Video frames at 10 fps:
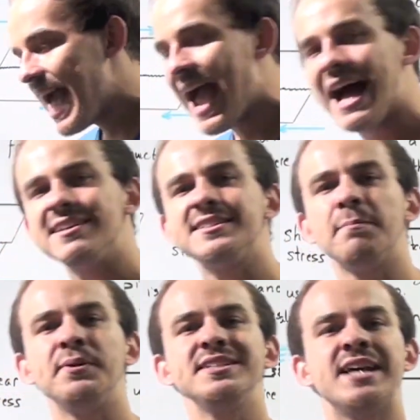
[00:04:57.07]
has the
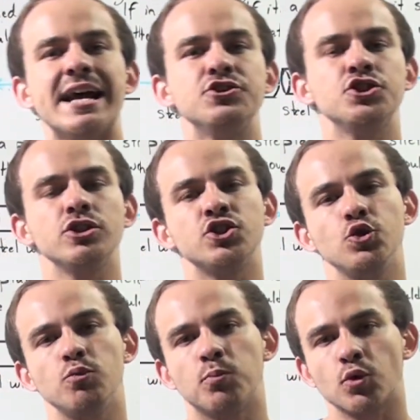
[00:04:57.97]
potential
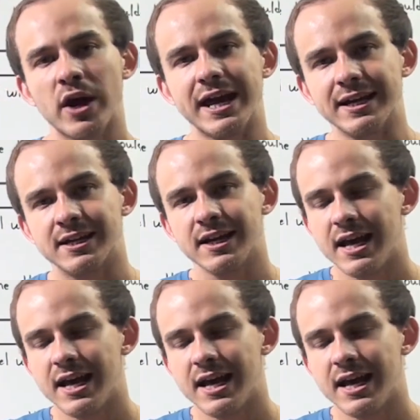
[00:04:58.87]
to break.